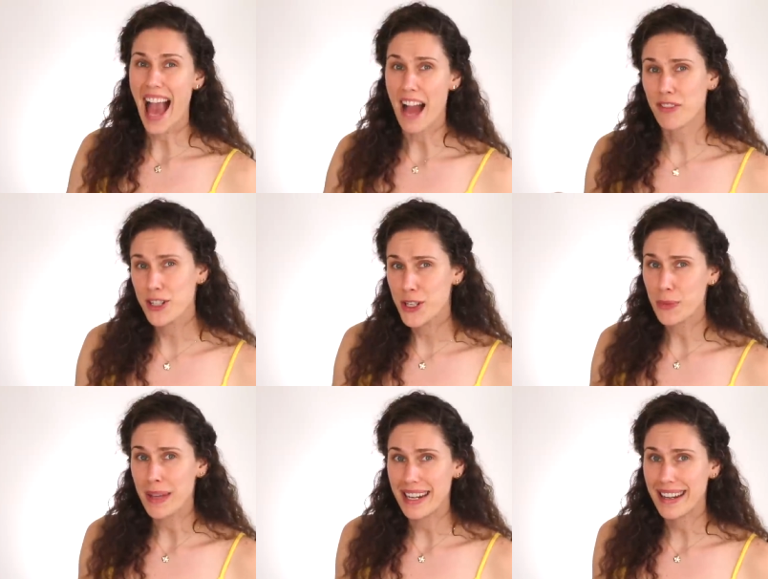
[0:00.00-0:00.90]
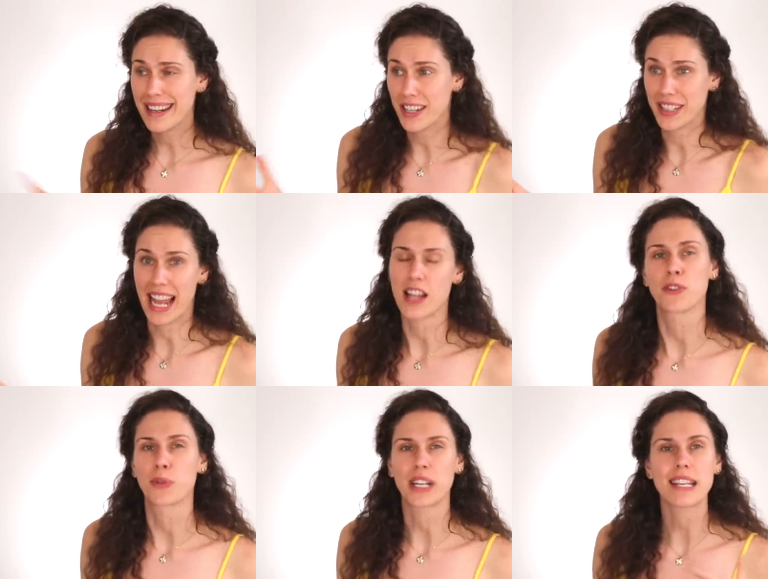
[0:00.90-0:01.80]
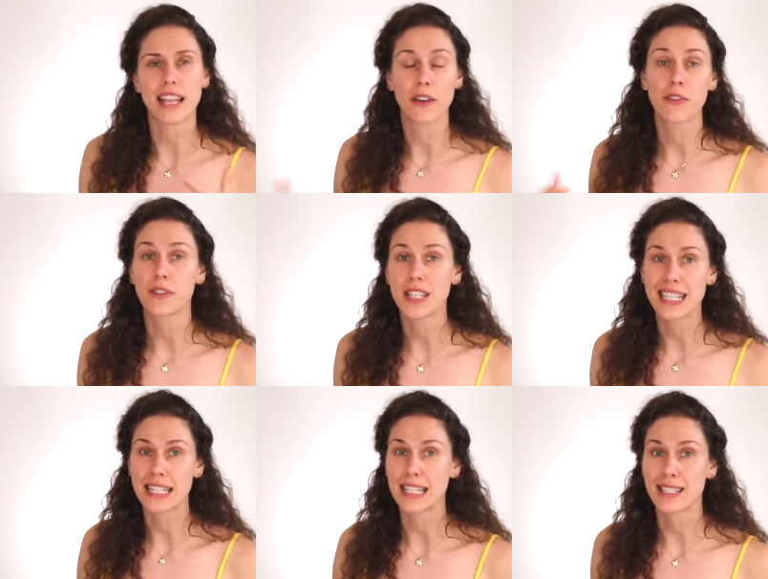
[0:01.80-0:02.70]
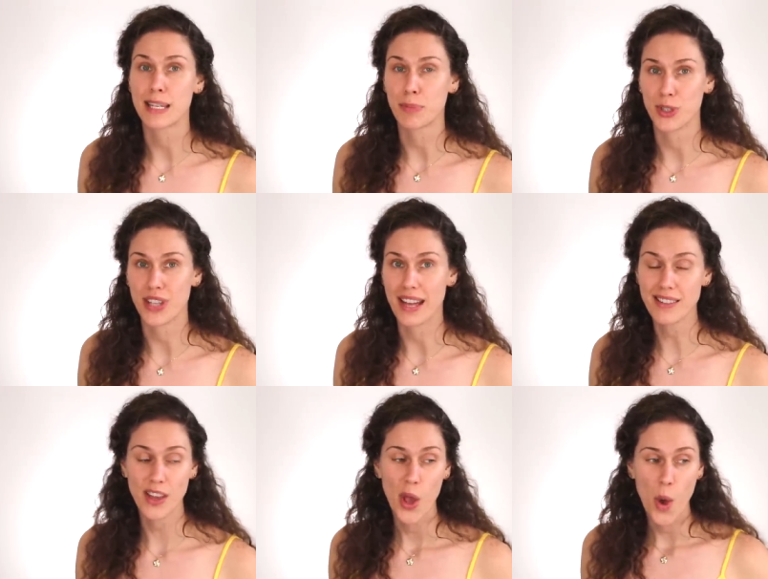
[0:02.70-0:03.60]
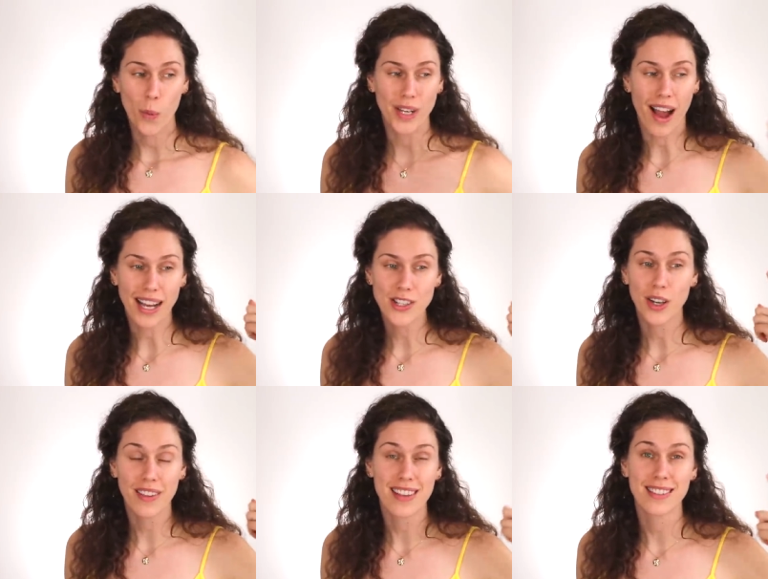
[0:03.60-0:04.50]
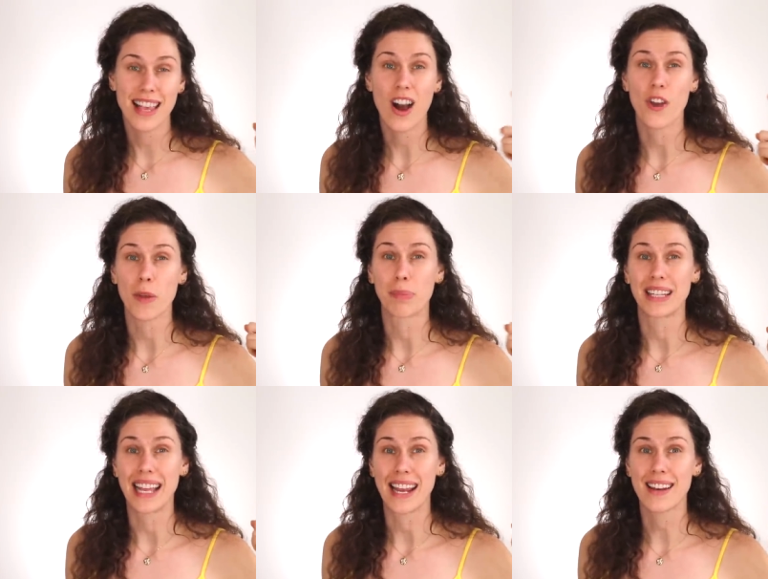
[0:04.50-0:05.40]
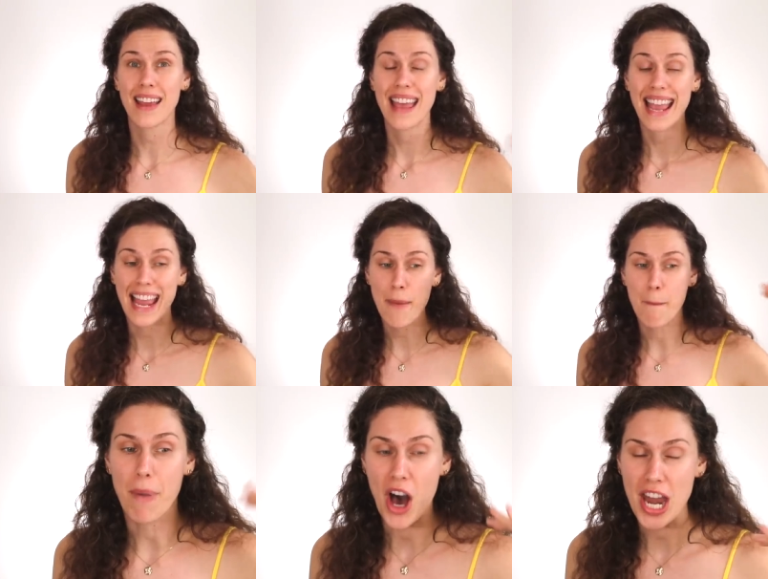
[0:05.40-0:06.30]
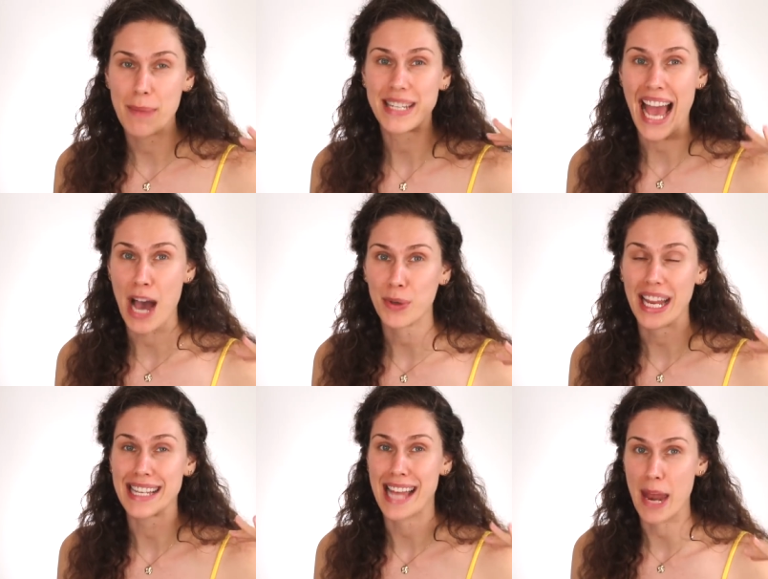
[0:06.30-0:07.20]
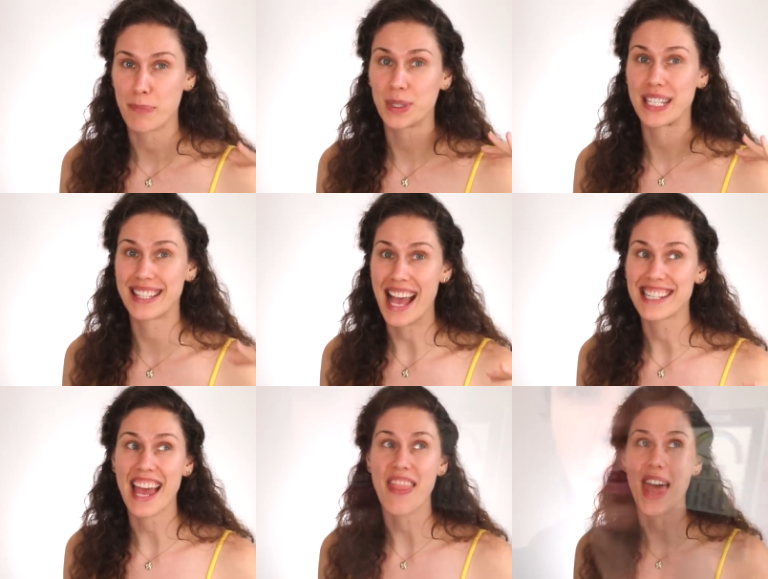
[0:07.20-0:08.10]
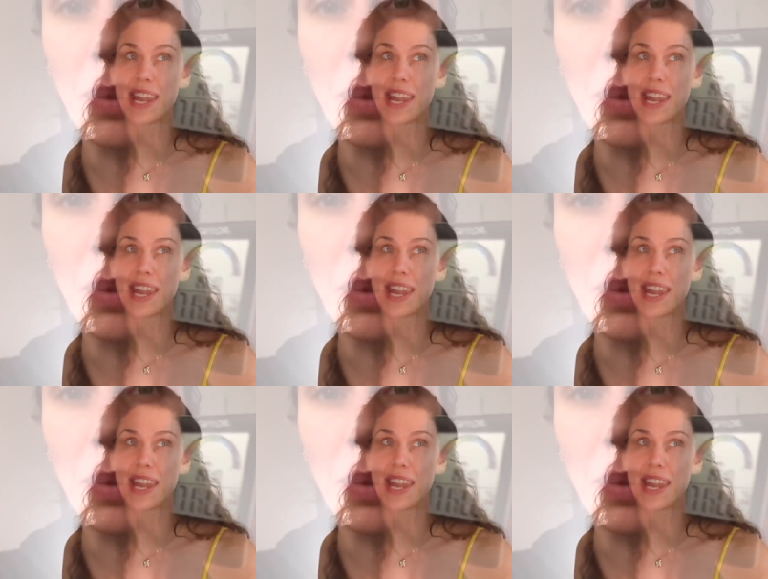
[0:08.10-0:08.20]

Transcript: average humidity here in California is like 50 to 60%. When I took this thing on the plane, it bottomed out at 10% and then